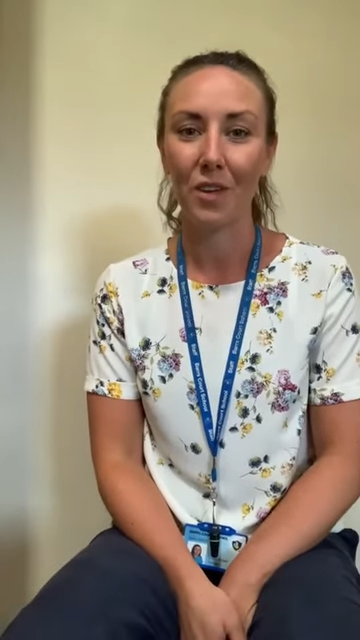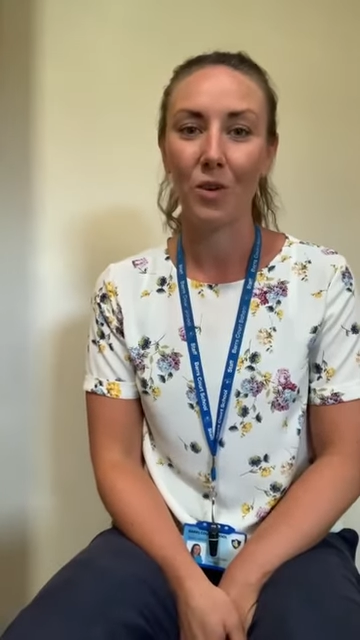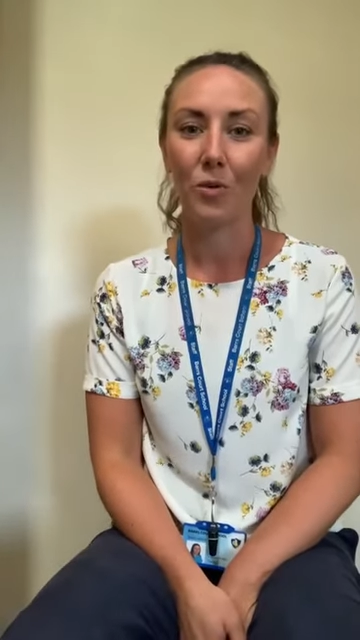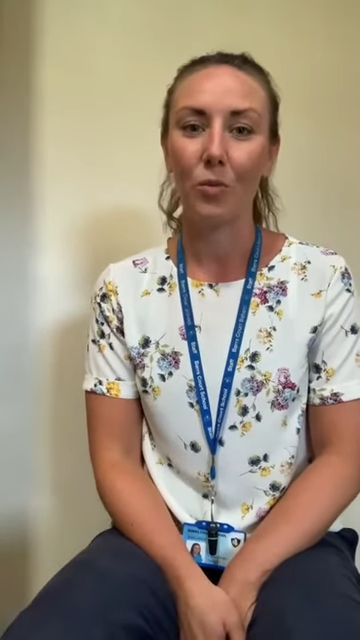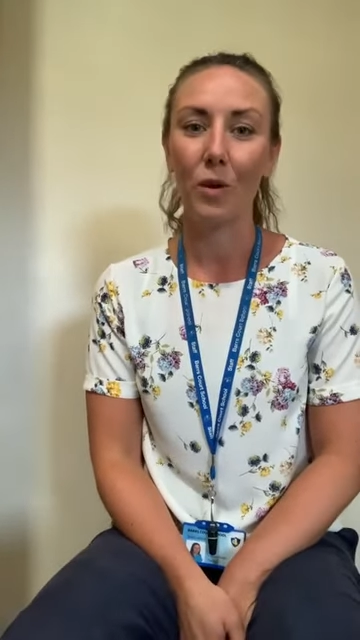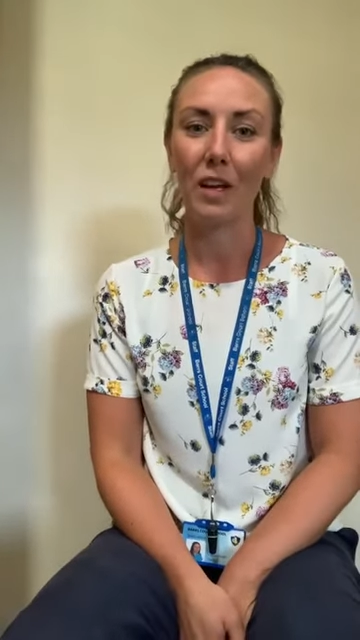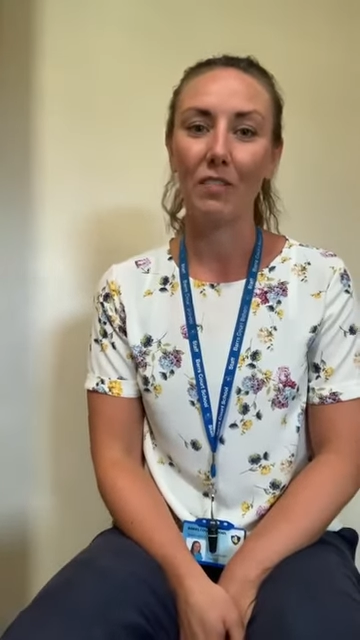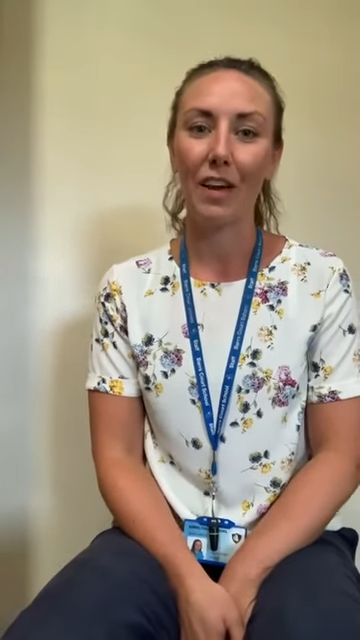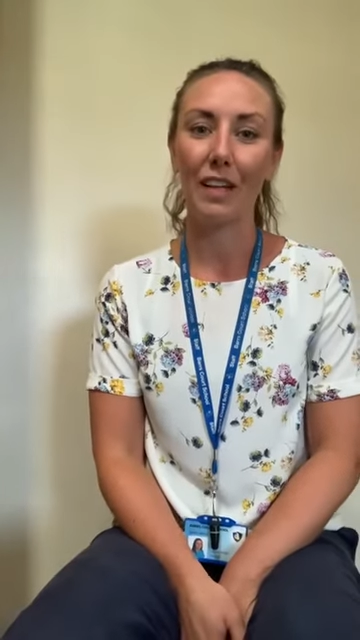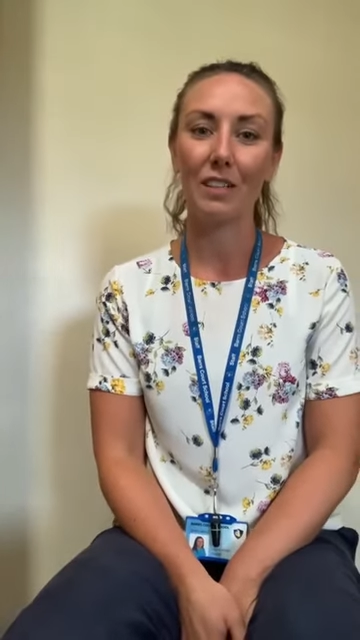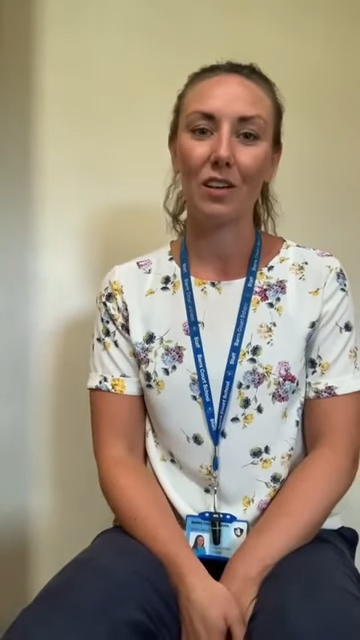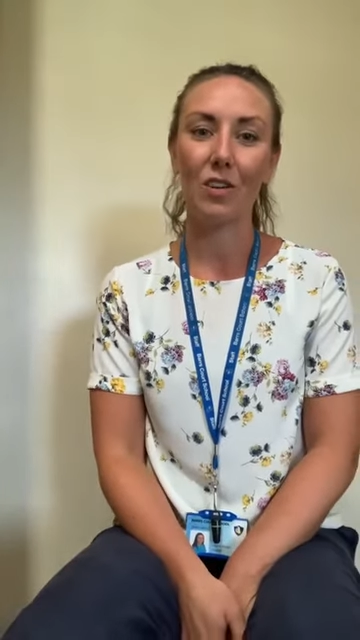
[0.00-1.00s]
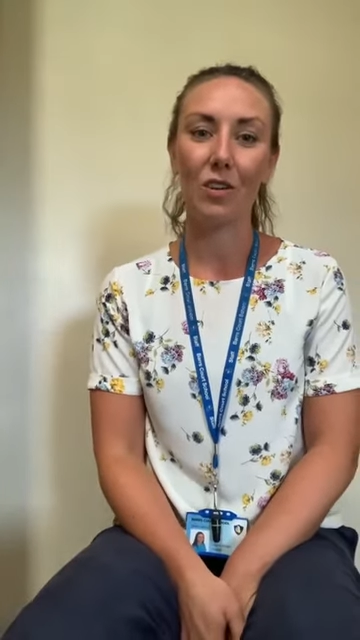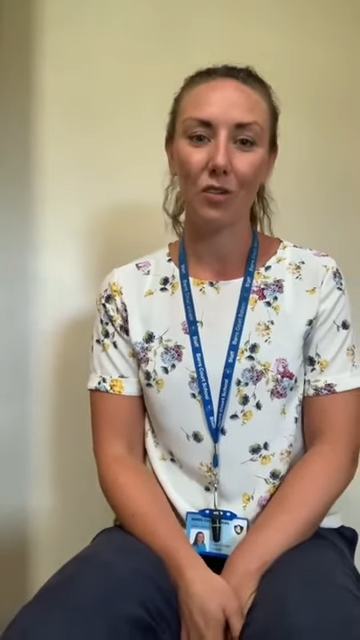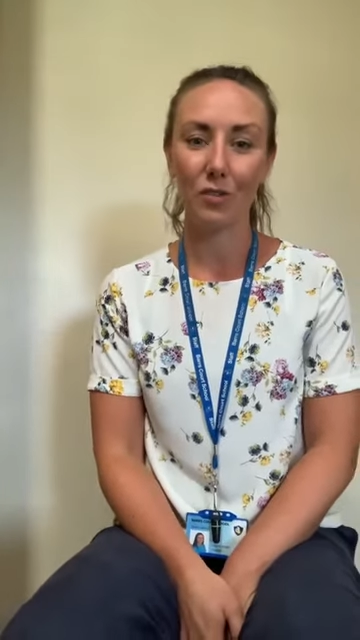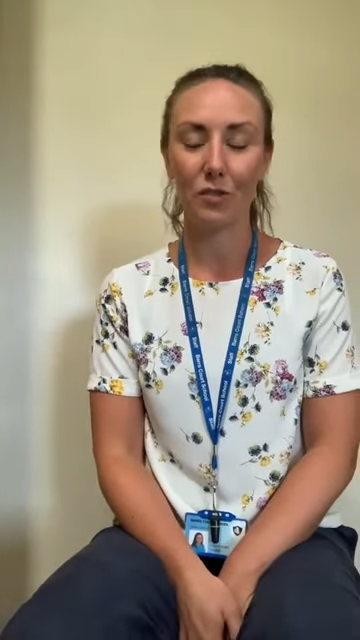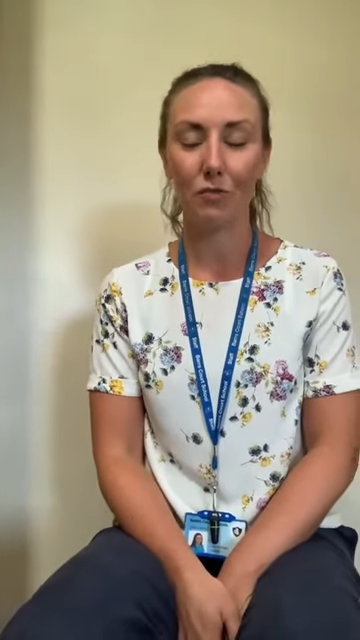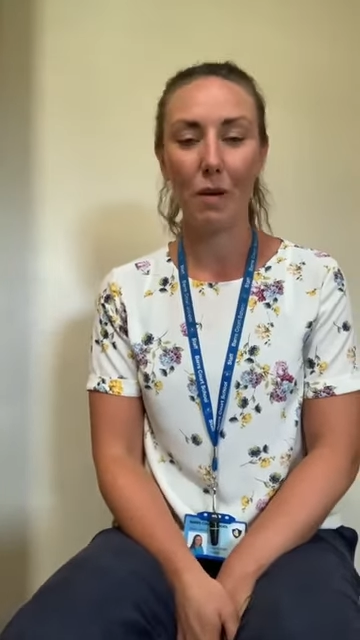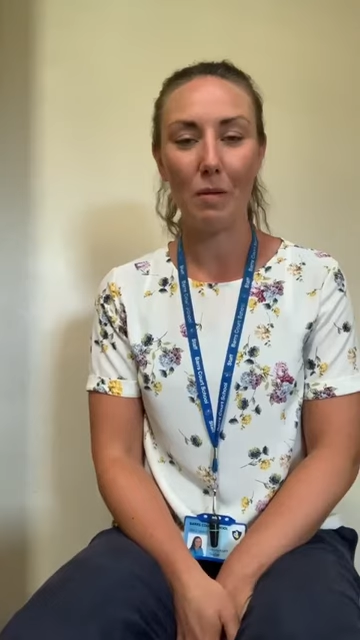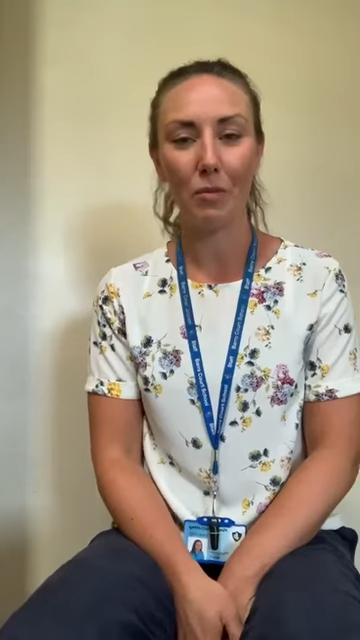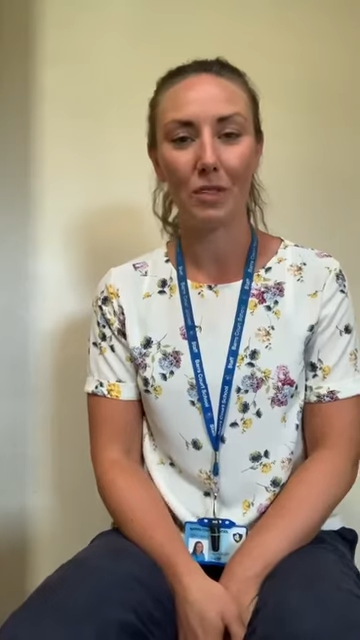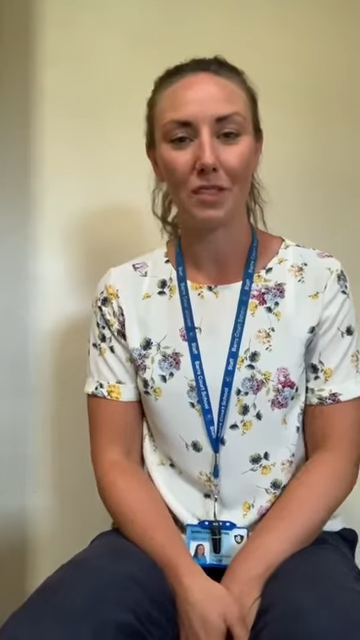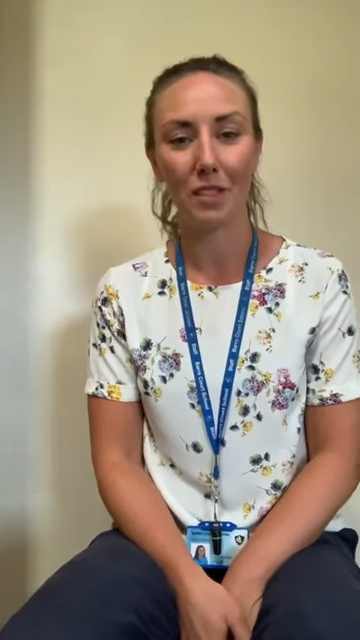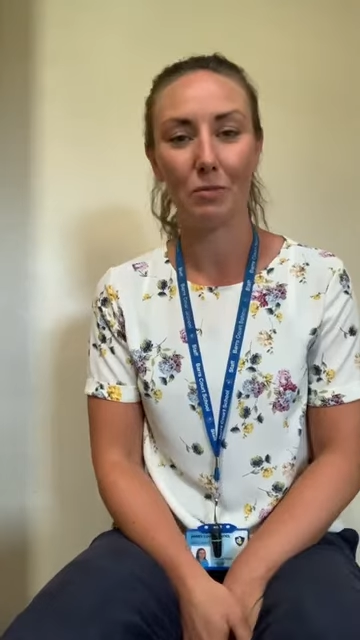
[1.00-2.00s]
We've had lots of memories
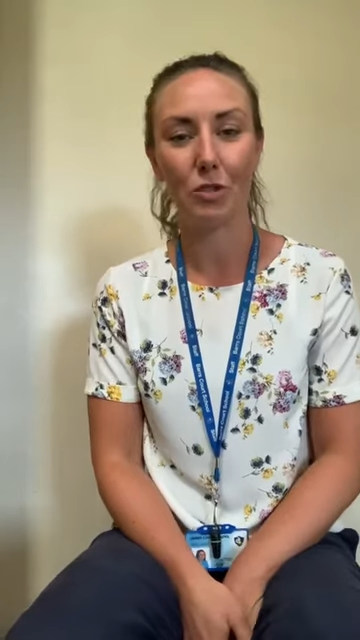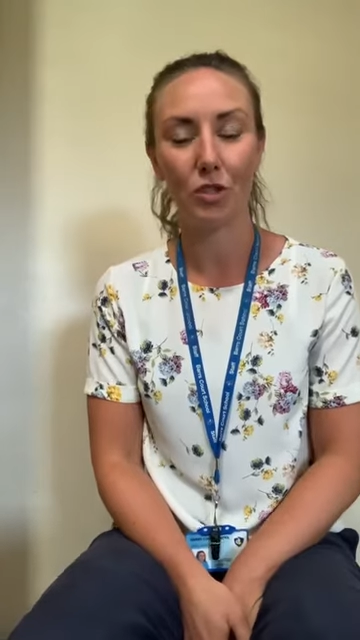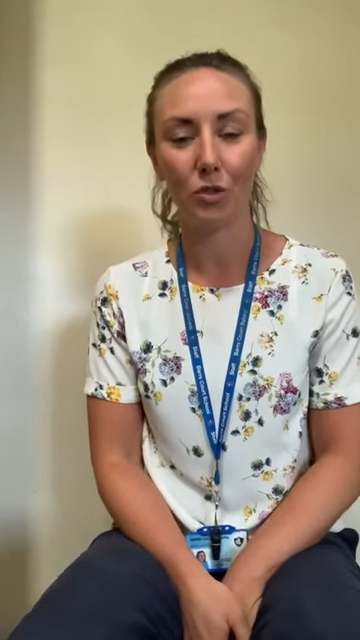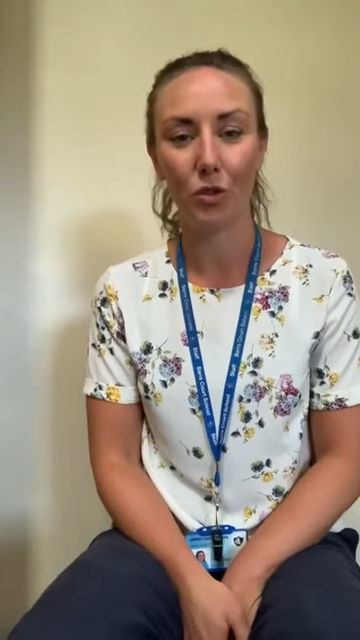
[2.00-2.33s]
and I'm sure